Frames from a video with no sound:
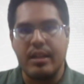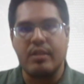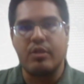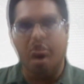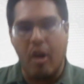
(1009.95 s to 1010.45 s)

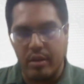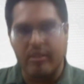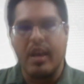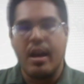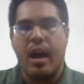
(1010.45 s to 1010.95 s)
these
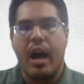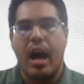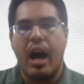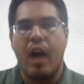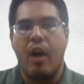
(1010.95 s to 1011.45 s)
talks
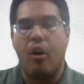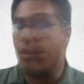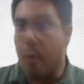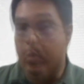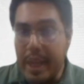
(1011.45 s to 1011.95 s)
are
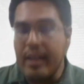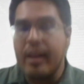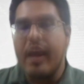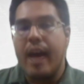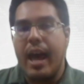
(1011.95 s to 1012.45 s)
ongoing.